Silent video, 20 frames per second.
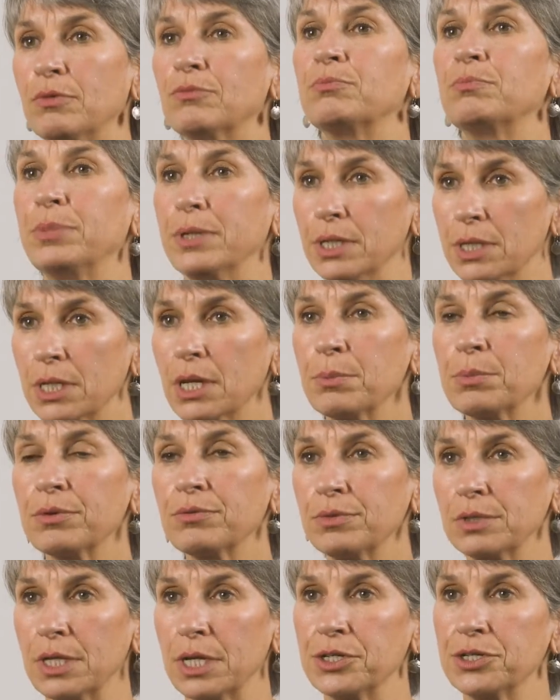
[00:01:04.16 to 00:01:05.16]
building up a
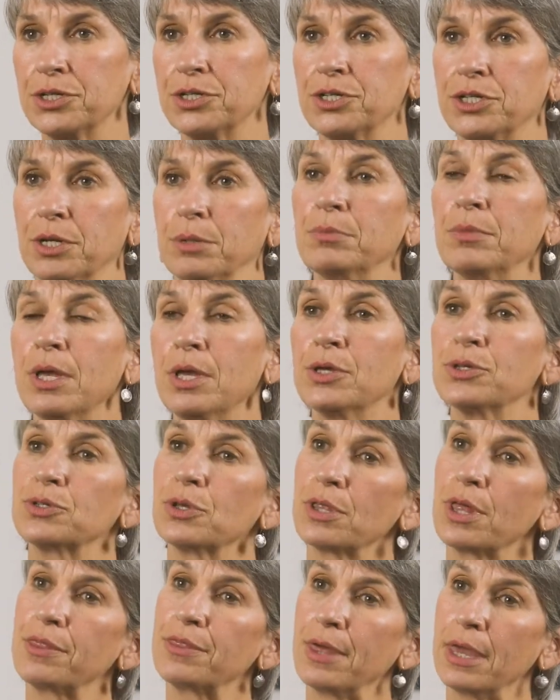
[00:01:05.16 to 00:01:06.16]
relationship
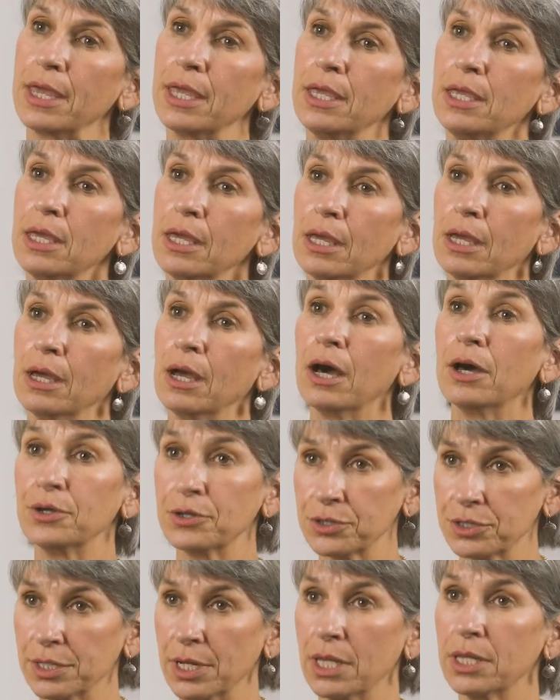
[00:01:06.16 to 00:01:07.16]
so that they
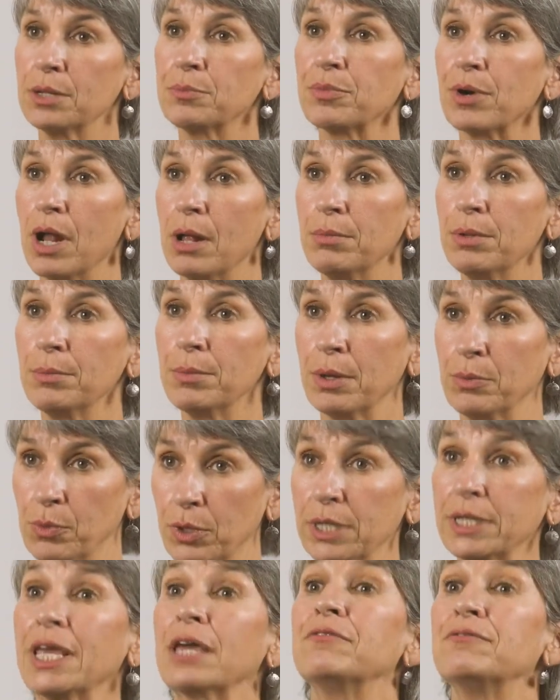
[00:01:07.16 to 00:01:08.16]
understand the problem and
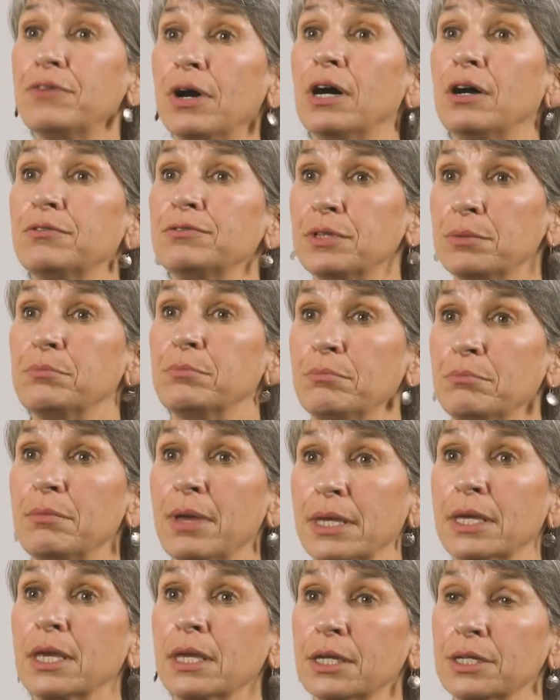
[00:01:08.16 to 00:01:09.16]
want to get involved in
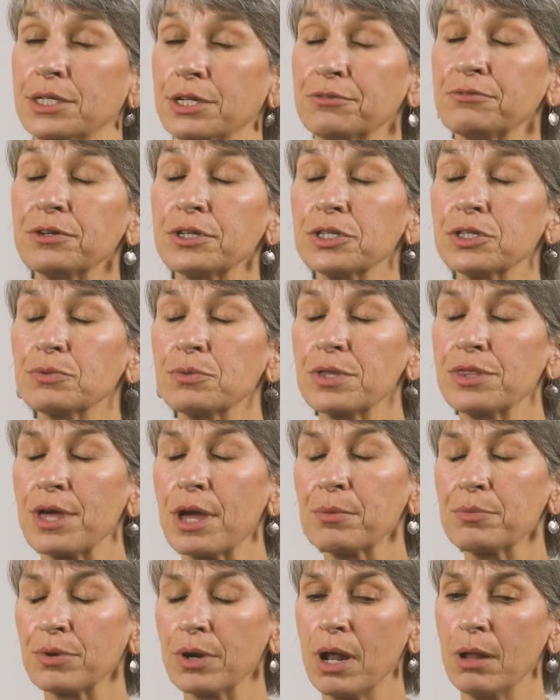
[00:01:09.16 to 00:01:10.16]
making a difference with
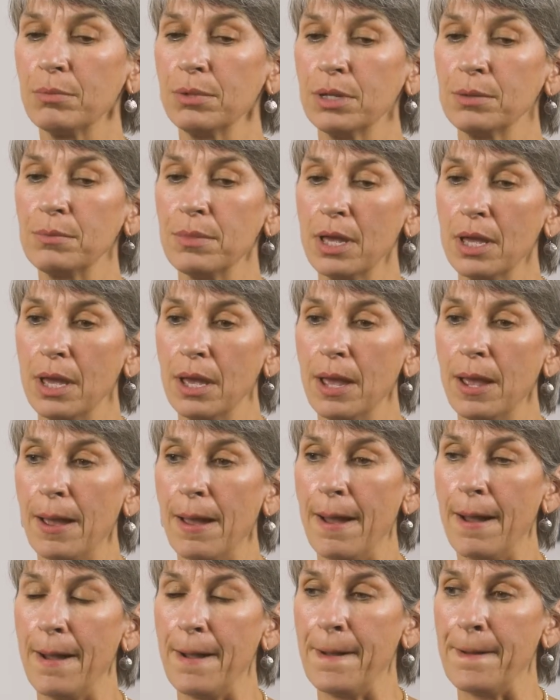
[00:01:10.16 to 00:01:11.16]
that problem,
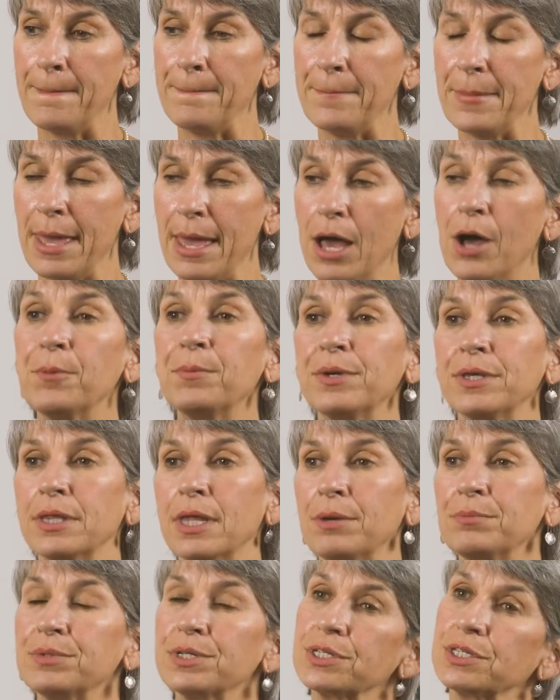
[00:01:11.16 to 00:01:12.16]
helping
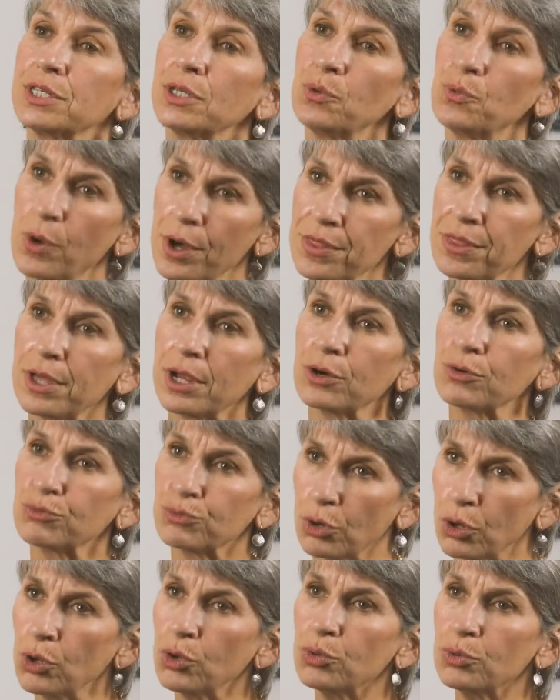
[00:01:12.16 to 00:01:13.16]
them to see what their
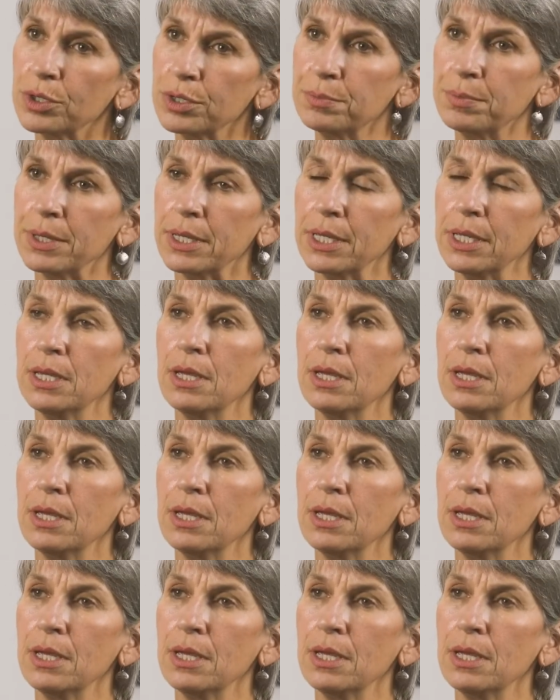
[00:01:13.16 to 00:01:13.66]
role would be.